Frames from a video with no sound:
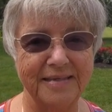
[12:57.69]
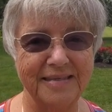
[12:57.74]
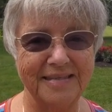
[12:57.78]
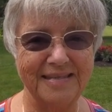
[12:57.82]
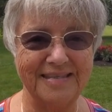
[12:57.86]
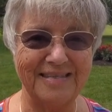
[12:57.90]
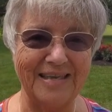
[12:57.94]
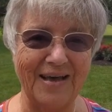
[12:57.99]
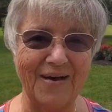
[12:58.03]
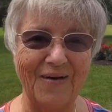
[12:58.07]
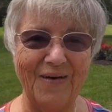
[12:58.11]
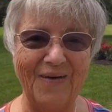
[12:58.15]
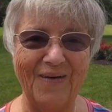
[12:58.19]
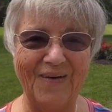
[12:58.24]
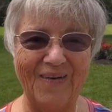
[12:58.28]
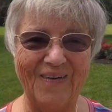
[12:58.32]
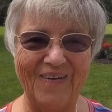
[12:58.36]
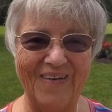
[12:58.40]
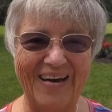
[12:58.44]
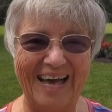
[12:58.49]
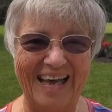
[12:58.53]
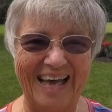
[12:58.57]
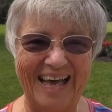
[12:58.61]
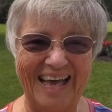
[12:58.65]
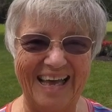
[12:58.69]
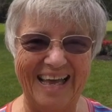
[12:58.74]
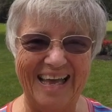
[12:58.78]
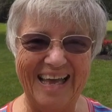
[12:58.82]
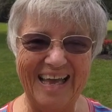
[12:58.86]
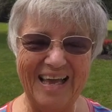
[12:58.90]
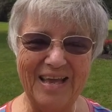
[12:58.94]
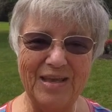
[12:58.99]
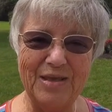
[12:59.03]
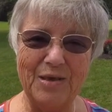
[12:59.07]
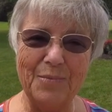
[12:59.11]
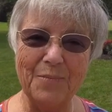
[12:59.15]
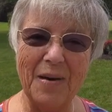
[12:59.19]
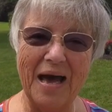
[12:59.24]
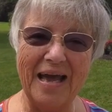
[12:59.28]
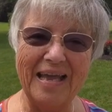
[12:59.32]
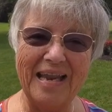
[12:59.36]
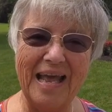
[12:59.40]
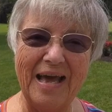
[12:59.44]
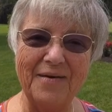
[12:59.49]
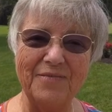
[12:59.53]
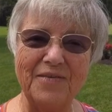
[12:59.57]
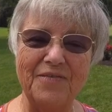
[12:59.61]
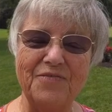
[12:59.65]
So you might
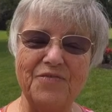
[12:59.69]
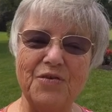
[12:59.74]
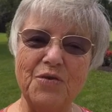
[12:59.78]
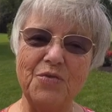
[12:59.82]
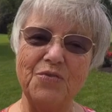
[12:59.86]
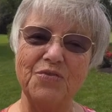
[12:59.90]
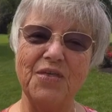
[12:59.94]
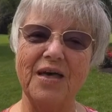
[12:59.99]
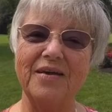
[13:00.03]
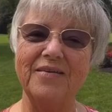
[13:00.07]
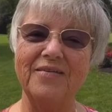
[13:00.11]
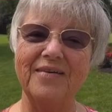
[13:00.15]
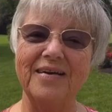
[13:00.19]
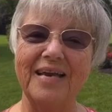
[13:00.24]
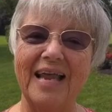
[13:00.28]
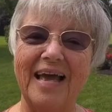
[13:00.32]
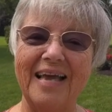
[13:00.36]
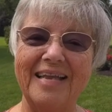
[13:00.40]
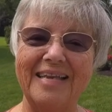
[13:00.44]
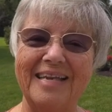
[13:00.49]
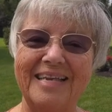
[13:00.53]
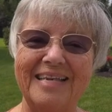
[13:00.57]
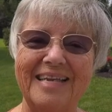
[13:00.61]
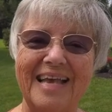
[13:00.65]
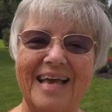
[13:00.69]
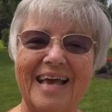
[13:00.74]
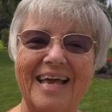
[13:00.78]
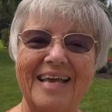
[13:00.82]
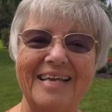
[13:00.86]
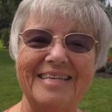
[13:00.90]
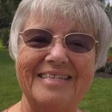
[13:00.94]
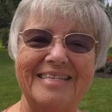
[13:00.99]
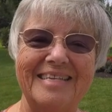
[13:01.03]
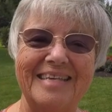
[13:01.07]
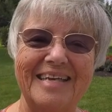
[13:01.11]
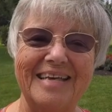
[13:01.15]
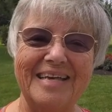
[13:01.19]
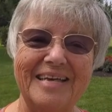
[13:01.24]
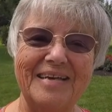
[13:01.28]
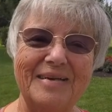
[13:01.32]
have a few thunder and lightning days,